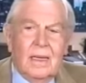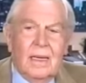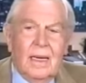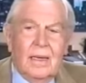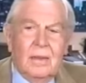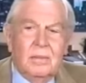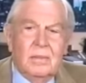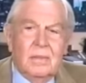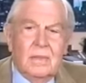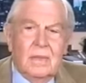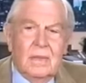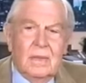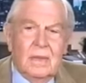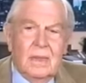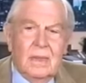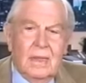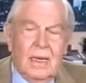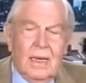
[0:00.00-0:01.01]
I'm,
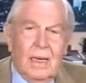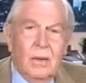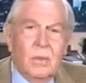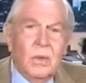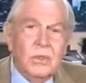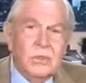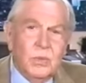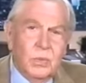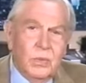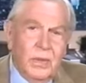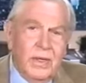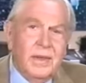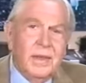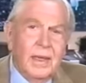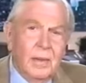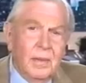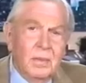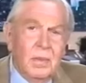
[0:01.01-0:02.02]
I was
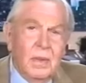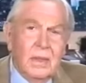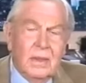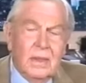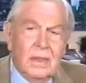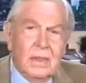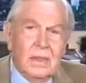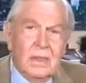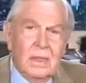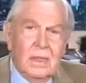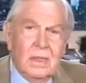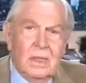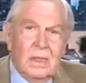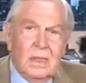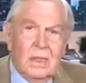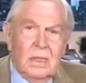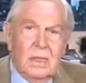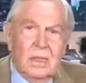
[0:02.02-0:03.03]
with him
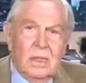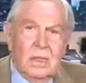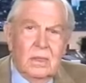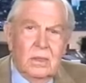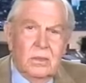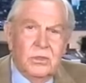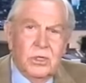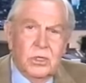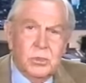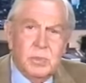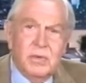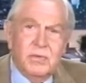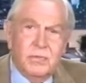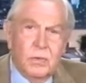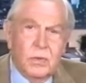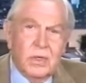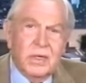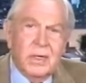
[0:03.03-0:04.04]
just
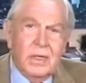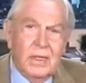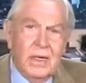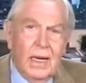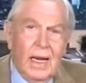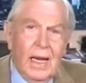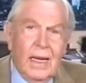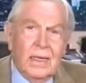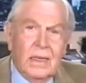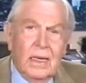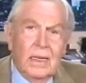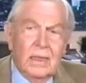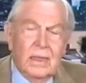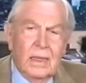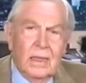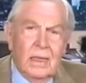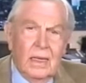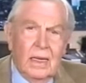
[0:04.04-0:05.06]
before he died,
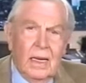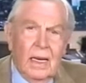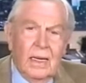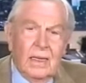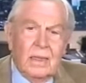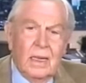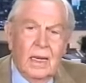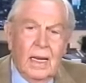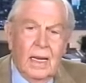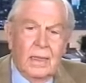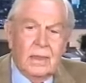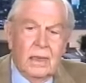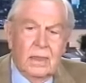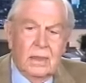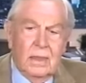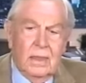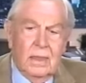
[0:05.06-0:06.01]
and I,